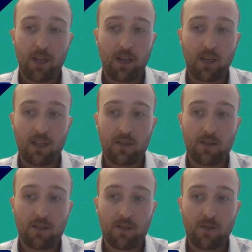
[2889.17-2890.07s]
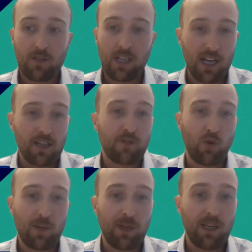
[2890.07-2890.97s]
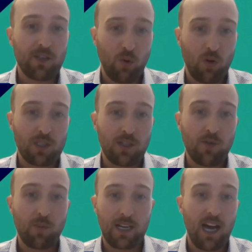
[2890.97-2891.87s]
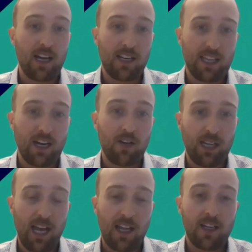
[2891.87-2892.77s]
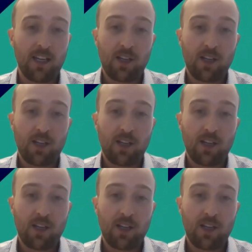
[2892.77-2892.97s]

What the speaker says: kind of creeping towards you but not there yet,